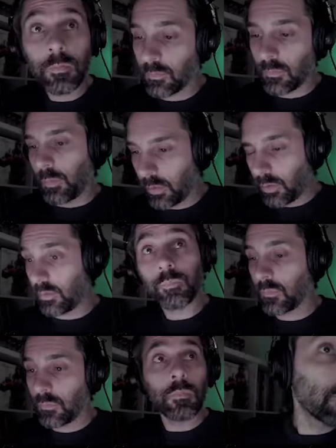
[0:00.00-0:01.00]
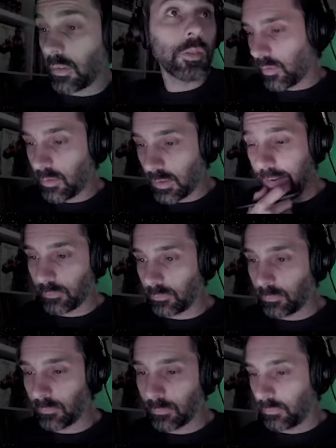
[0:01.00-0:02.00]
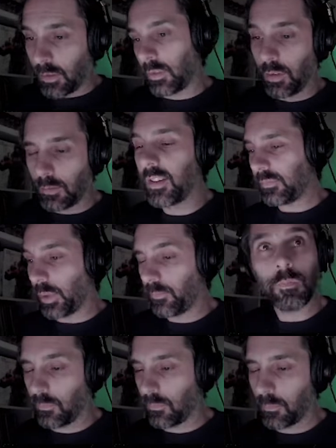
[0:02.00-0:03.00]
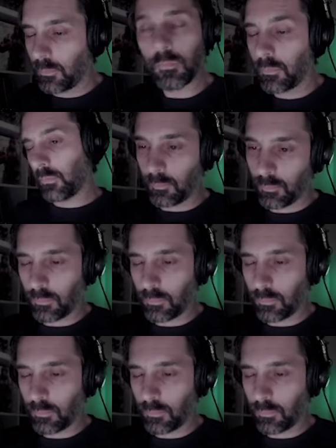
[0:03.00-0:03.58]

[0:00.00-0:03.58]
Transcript: You could see, like, as it's up on the screen there, just